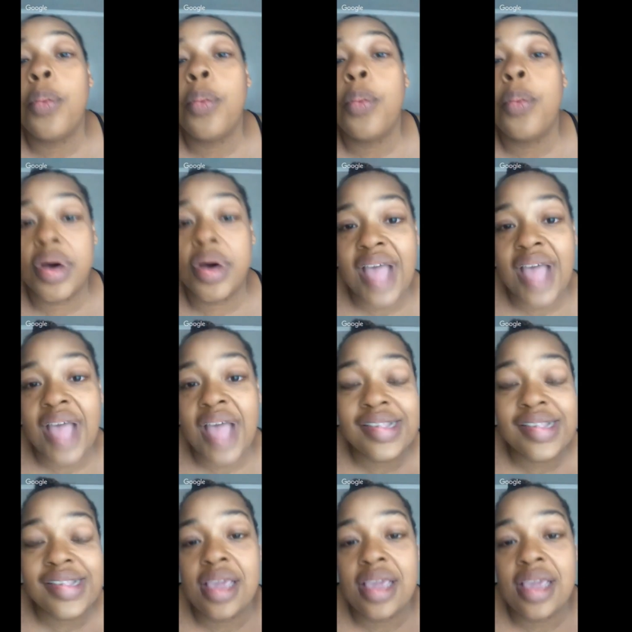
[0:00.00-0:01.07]
Once
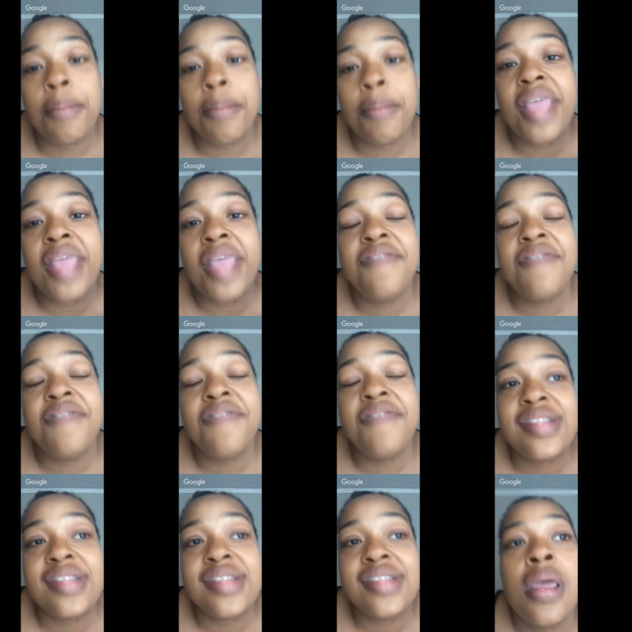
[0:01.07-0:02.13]
I seen him at the
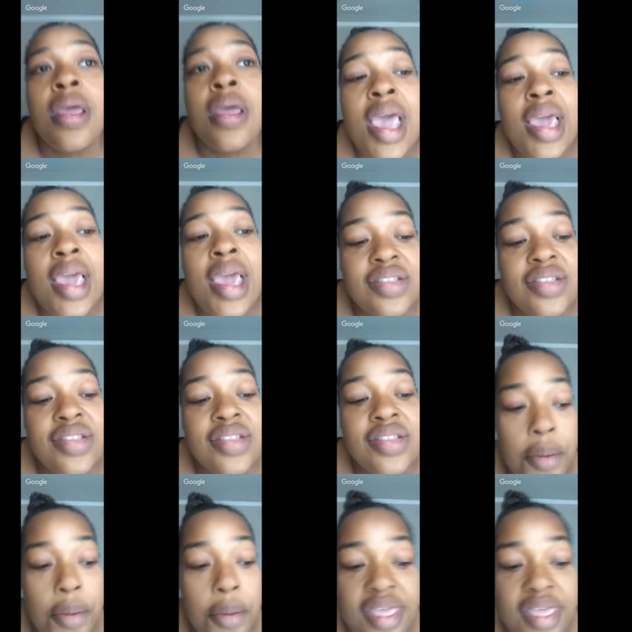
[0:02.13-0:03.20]
visit, he
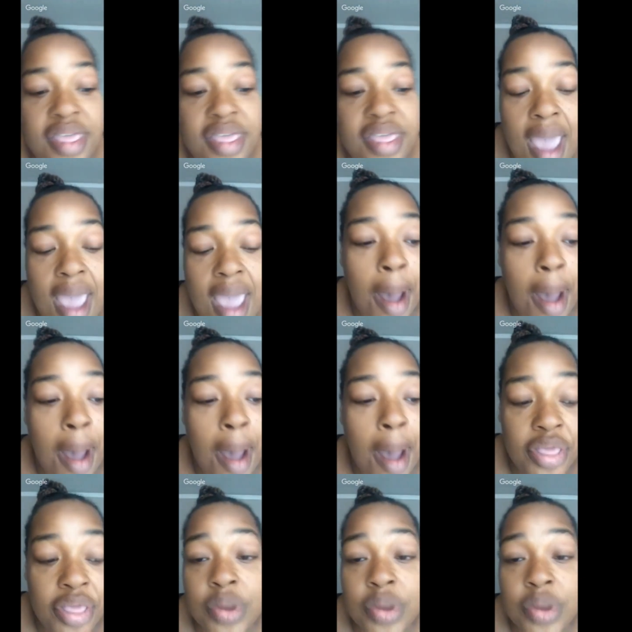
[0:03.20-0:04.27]
told me that my mother
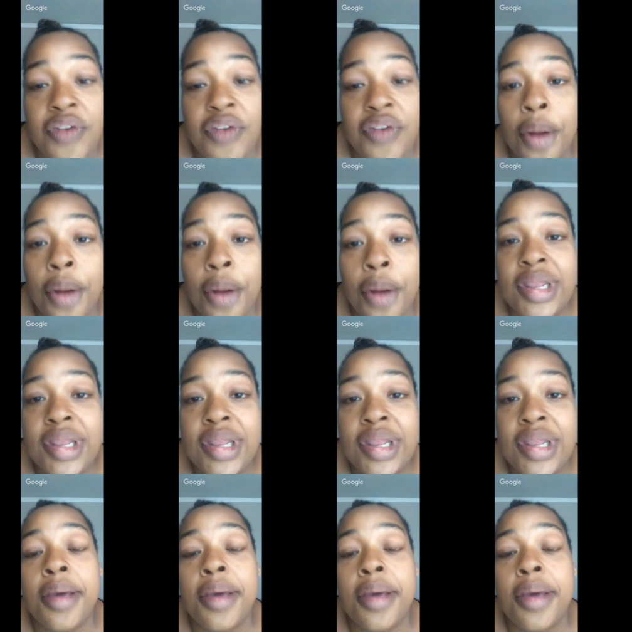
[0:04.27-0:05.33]
was verbally
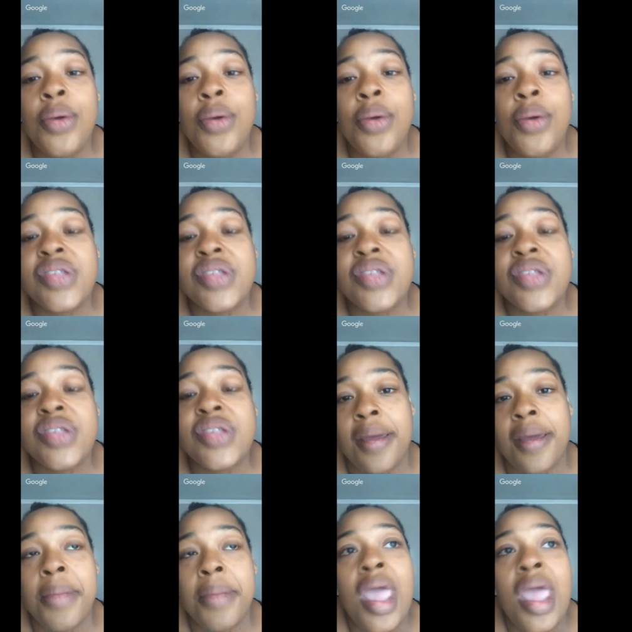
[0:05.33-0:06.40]
abusing him,
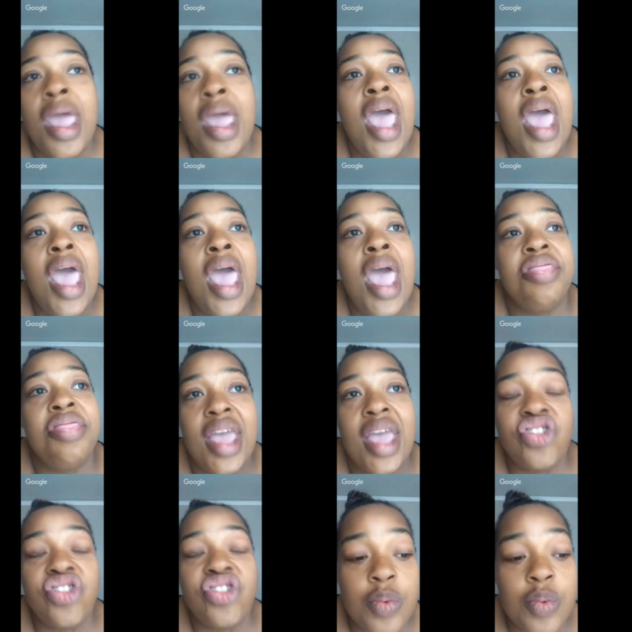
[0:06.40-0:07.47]

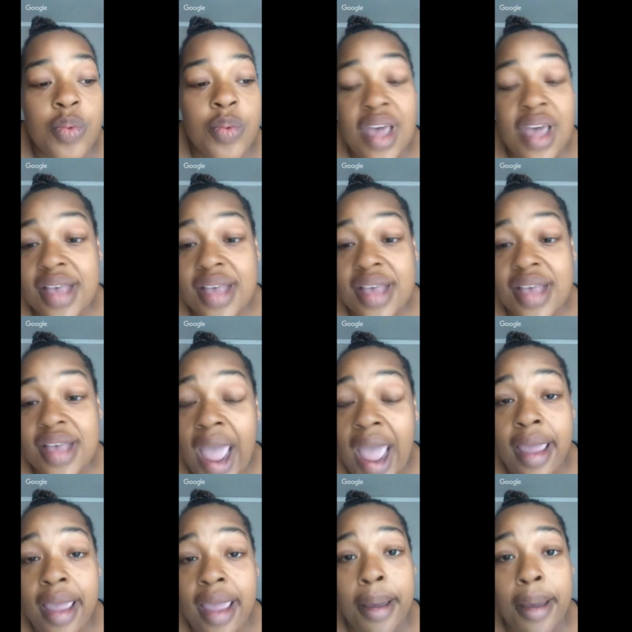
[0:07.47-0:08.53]
that she was cussing
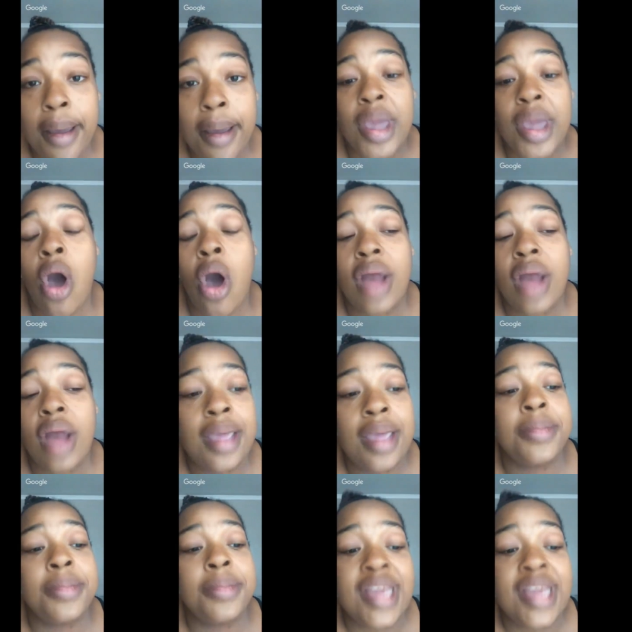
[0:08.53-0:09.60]
at him and calling
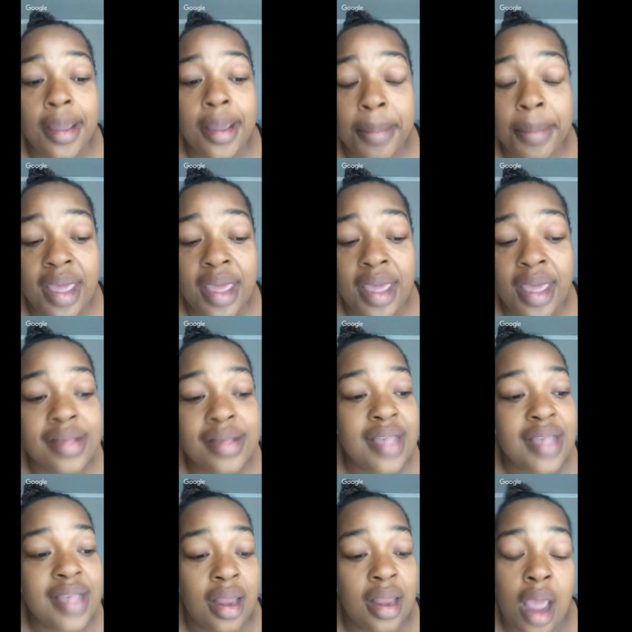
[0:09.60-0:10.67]
him demons
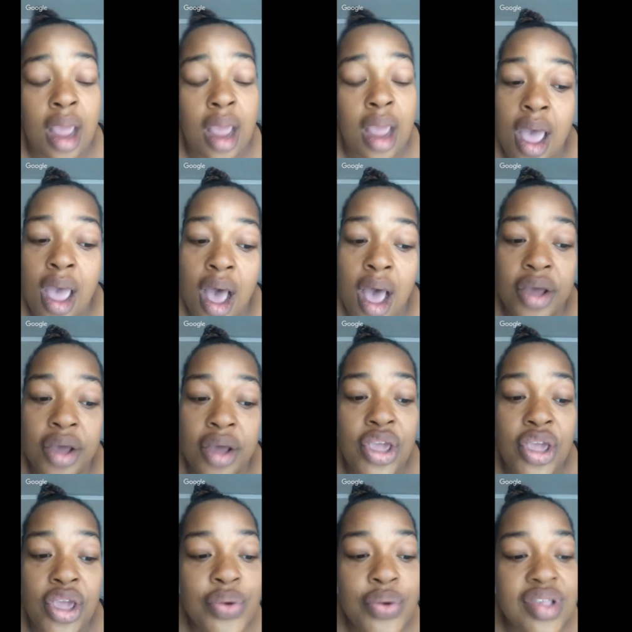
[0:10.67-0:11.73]
and
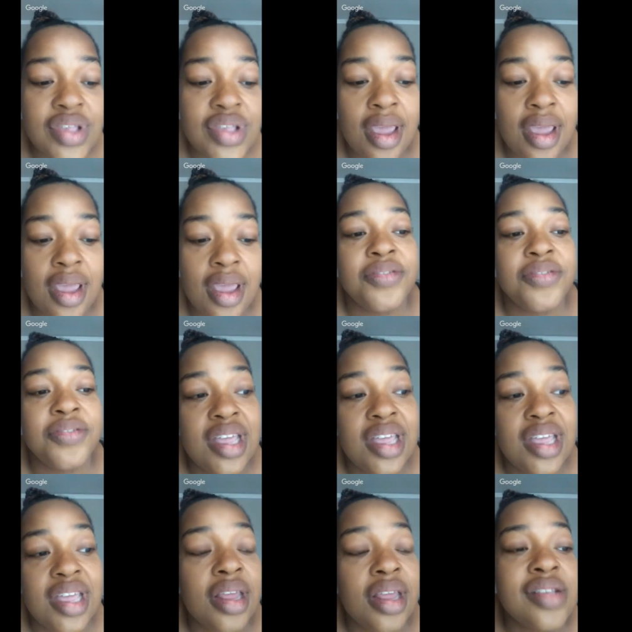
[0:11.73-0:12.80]
accusing him of
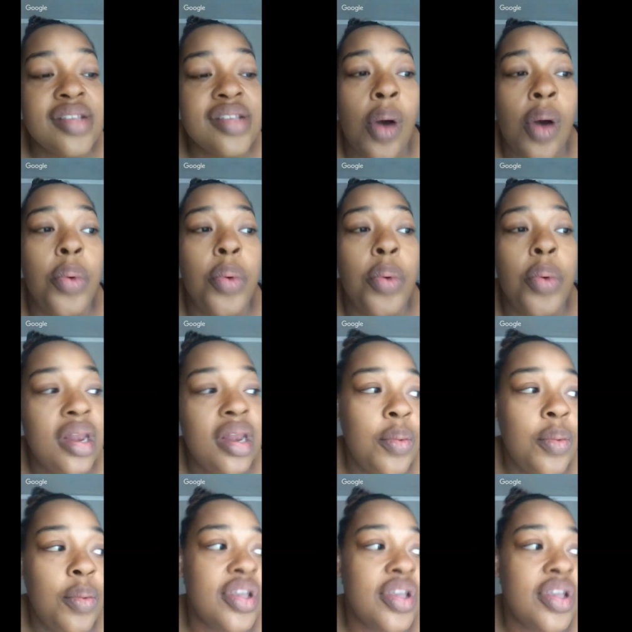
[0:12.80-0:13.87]
stealing. So when he
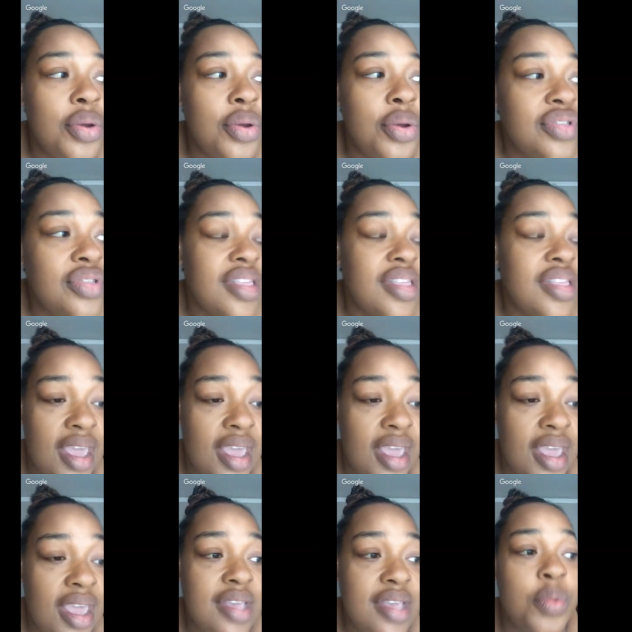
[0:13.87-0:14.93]
was accused of things,
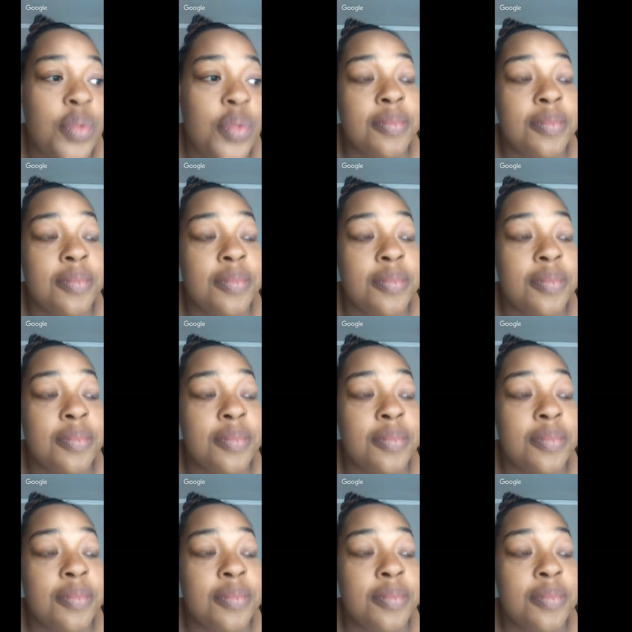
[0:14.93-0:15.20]
he was